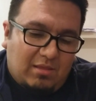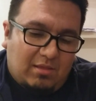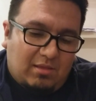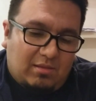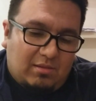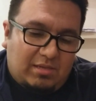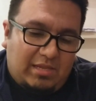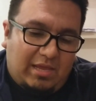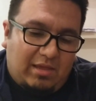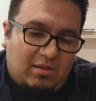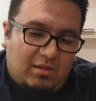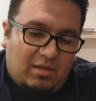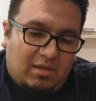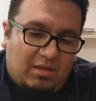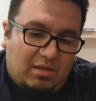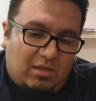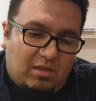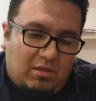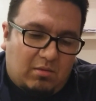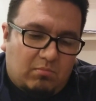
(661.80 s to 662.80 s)

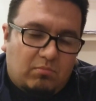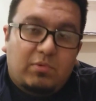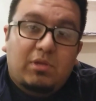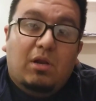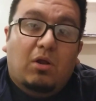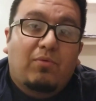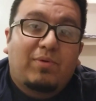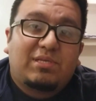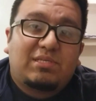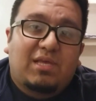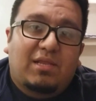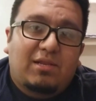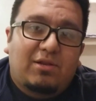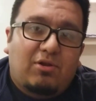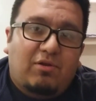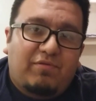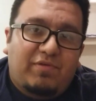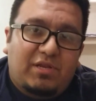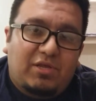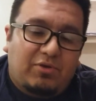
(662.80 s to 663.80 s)
you know, we said it in
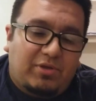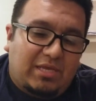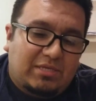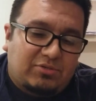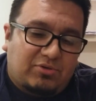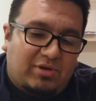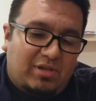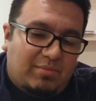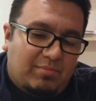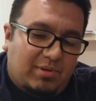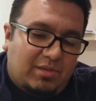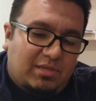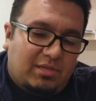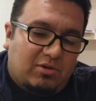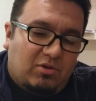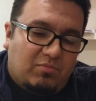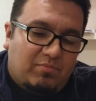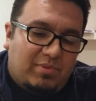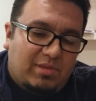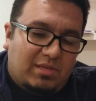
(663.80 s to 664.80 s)
our video yesterday, but you
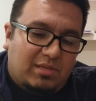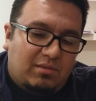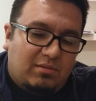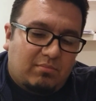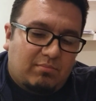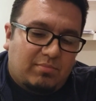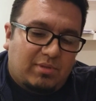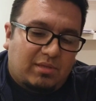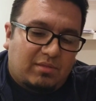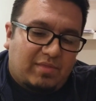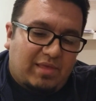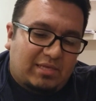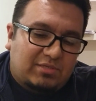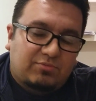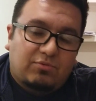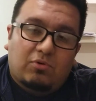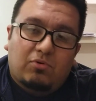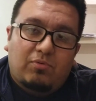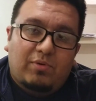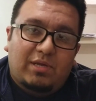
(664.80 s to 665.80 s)
know, big thanks
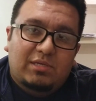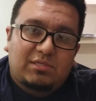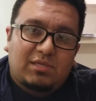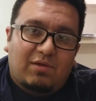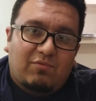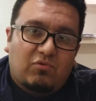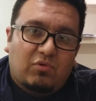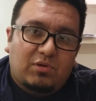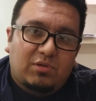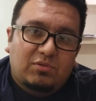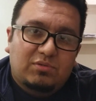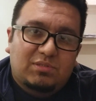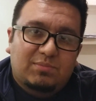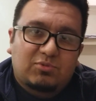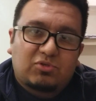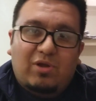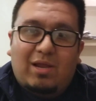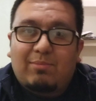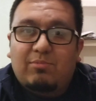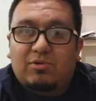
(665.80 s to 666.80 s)
real quick to everyone who's
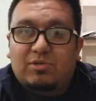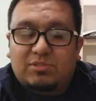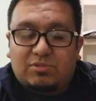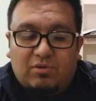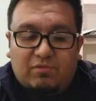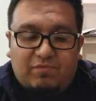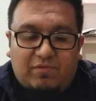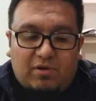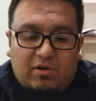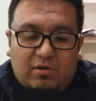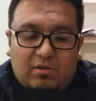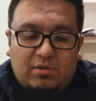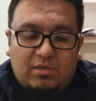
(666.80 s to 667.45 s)
subscribed to us so far.